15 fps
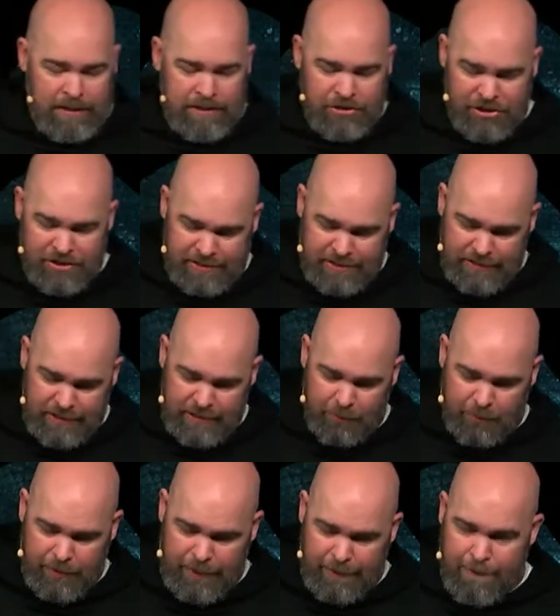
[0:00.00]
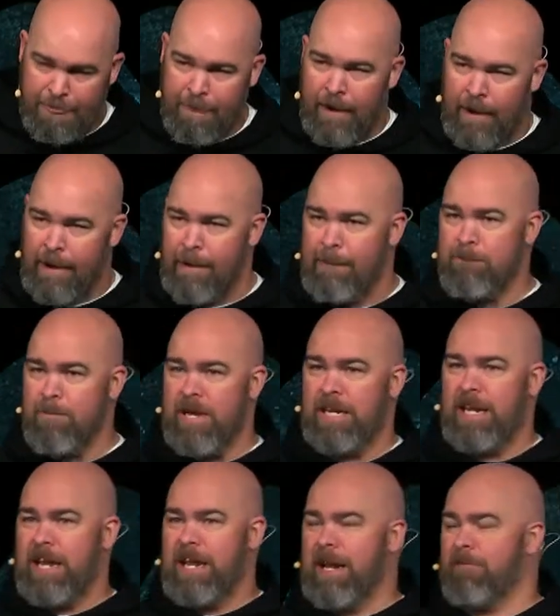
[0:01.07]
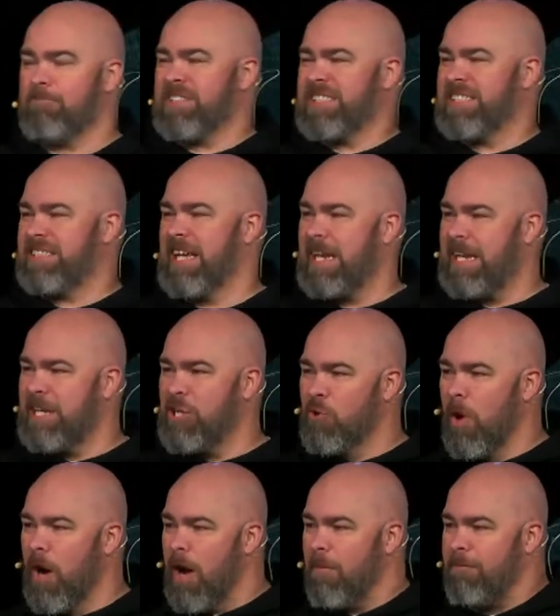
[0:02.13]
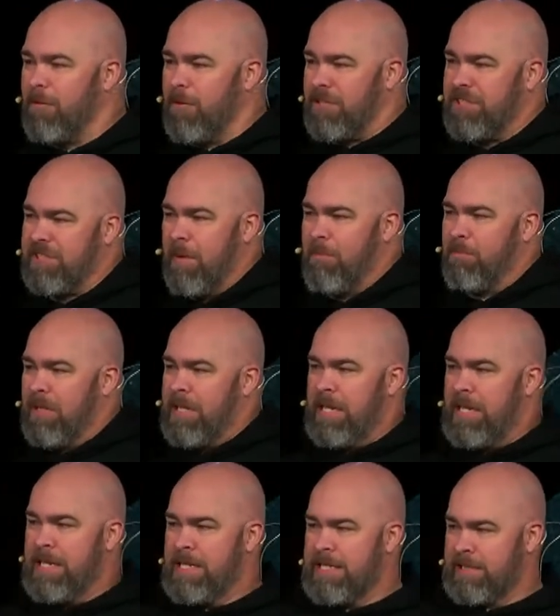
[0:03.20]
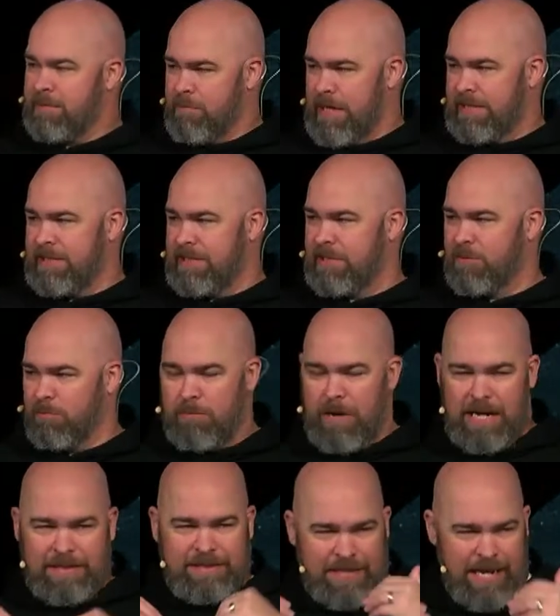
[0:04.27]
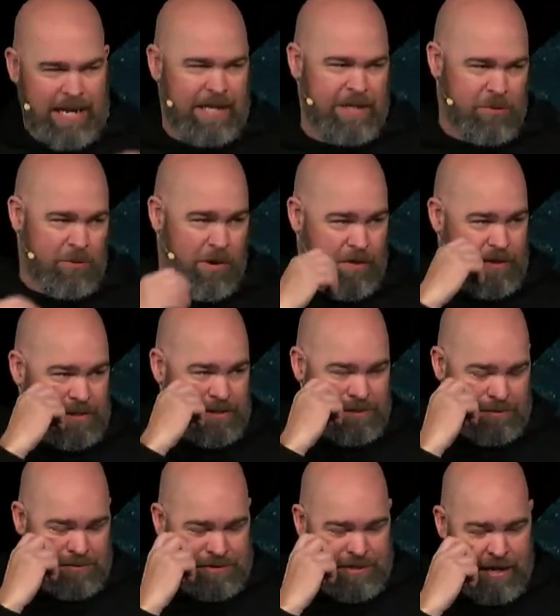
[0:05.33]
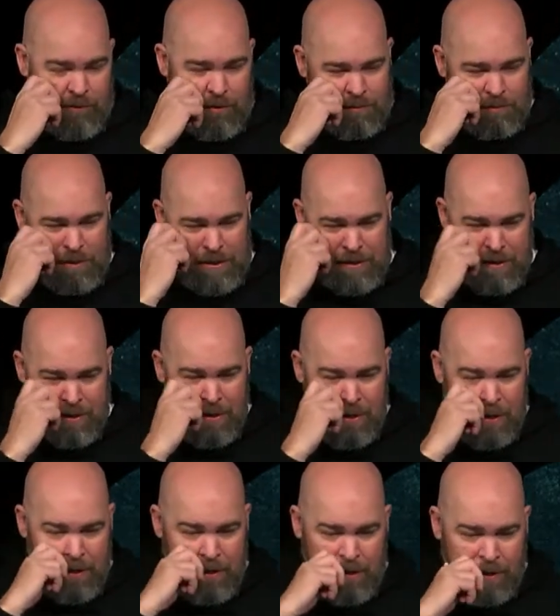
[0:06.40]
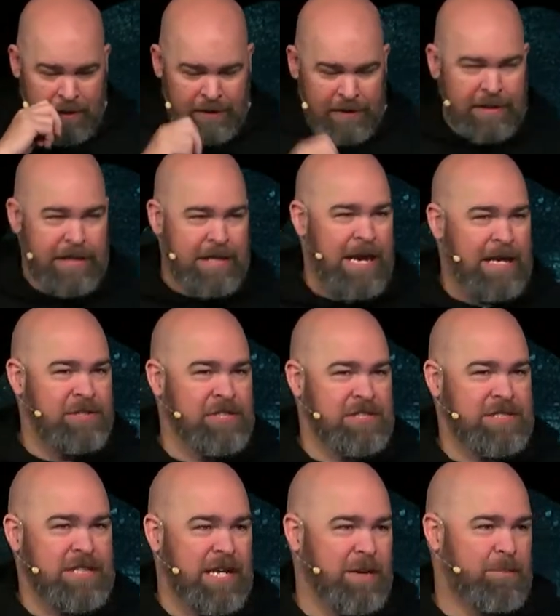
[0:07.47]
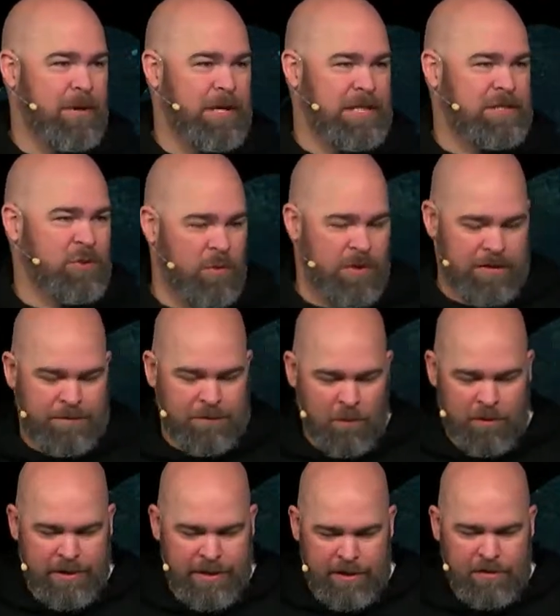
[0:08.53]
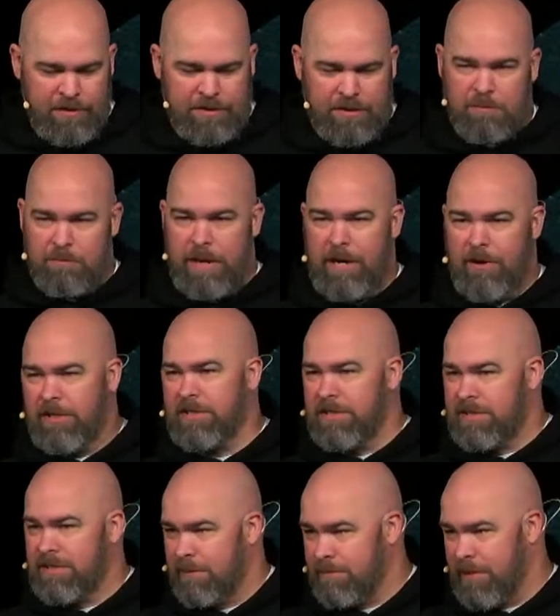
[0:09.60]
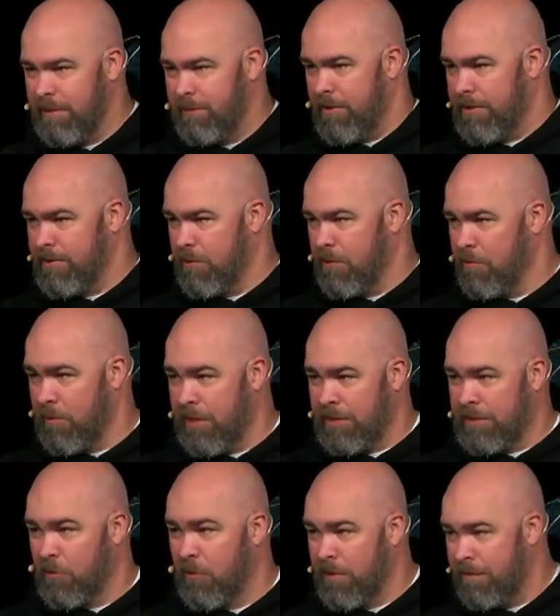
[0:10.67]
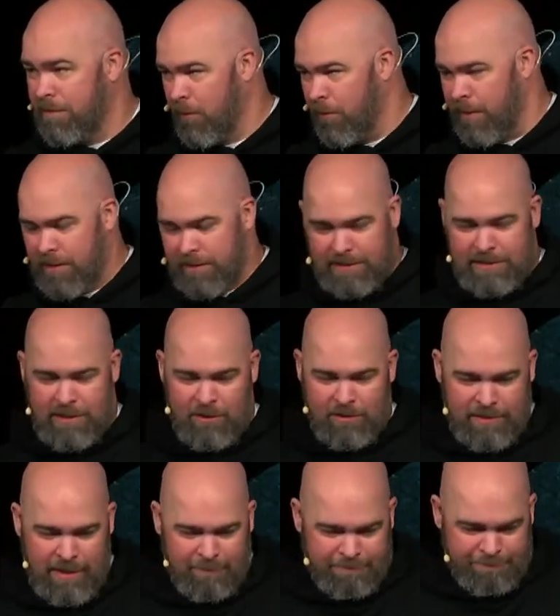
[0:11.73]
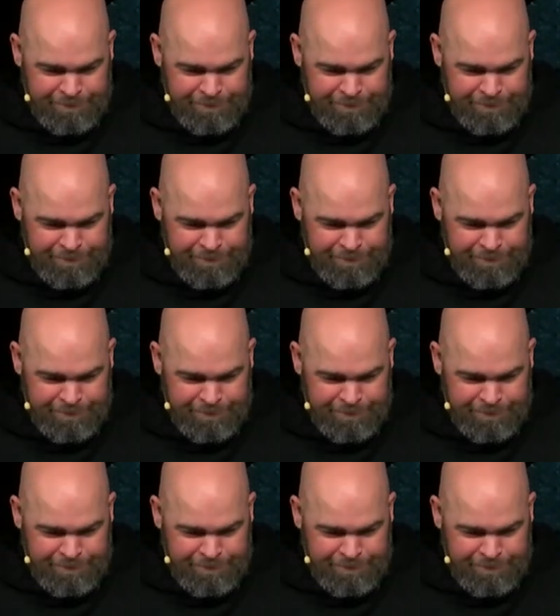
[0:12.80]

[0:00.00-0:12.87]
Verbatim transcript: just a little bit. And I'm setting you up for something in this message by telling you all this, so stay with me. Lindy and I just celebrated 24 years of marriage in September. So we've been married 24 years. That's a long time.